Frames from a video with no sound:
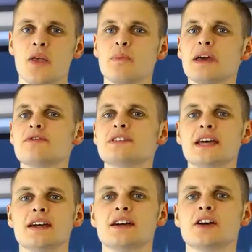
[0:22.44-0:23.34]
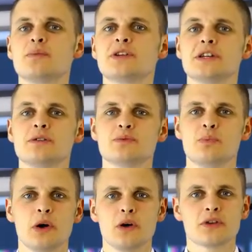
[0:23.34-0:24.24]
Mingfatech can produce
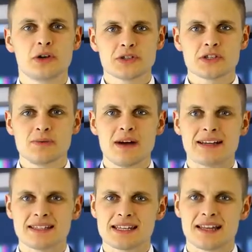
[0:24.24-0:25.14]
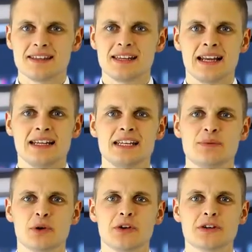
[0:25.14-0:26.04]
both custom and standard LED
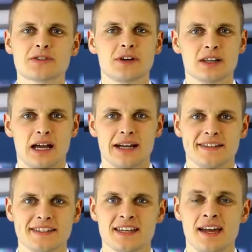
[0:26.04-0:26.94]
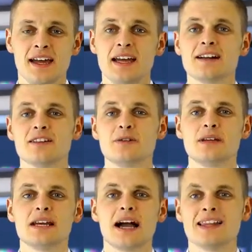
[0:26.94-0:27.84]
products for clients,
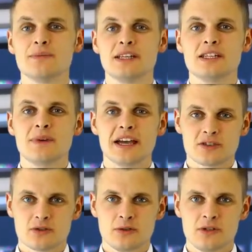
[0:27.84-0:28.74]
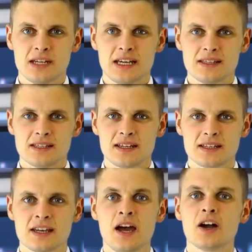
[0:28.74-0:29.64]
including aluminium extrusion
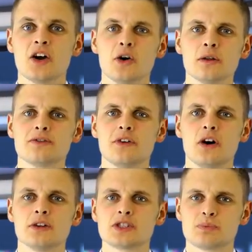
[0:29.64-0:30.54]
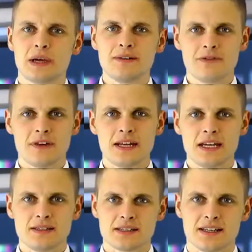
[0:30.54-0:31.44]
heatsinks, cold forged pin fin
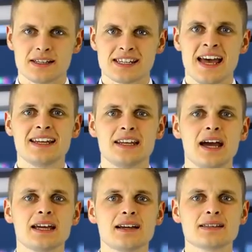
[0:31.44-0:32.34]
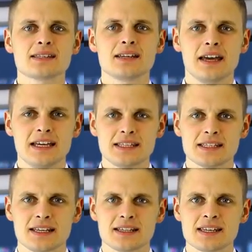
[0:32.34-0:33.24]
heatsinks, die casting
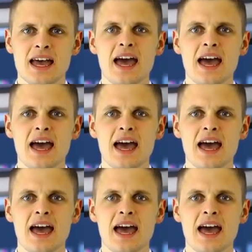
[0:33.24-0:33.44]
heatsinks,